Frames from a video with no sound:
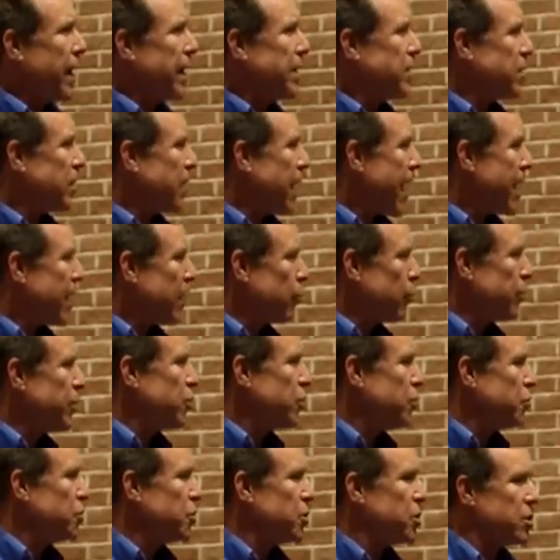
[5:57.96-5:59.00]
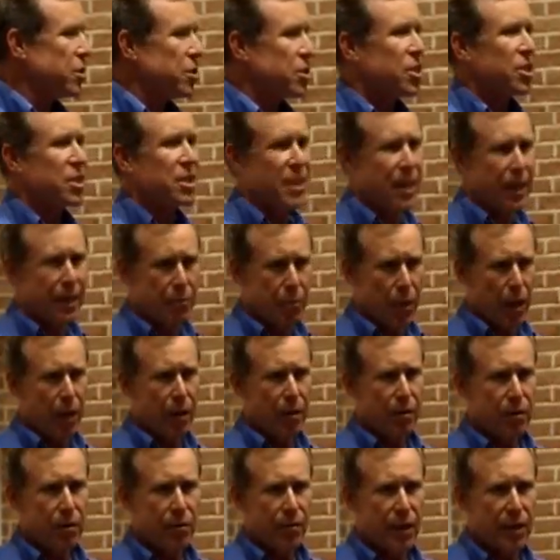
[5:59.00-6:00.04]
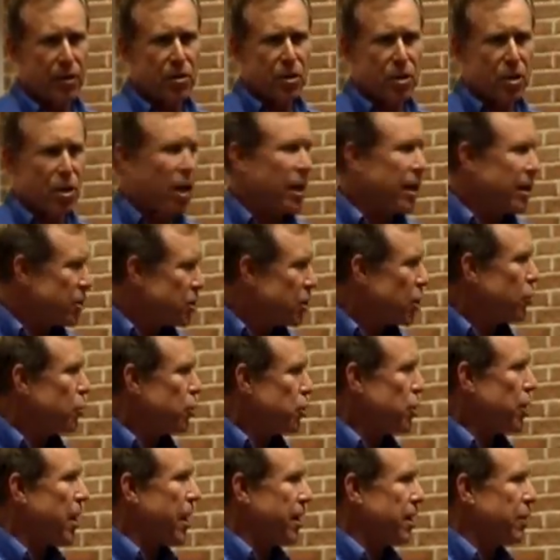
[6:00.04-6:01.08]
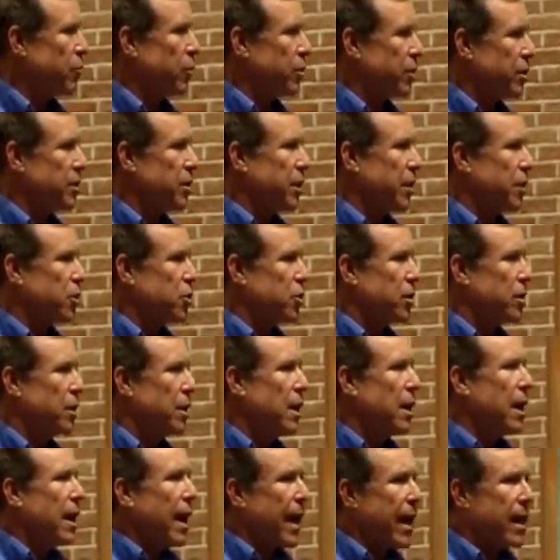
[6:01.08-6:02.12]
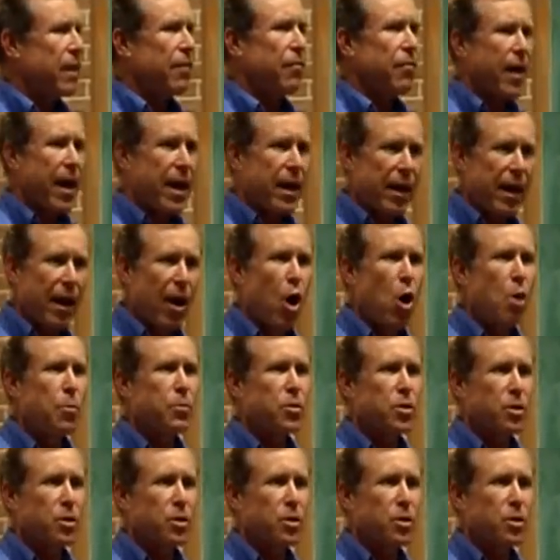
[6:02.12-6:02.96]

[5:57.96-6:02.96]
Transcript: to kind of reduce the stigma that's associated with addiction. And if that helps,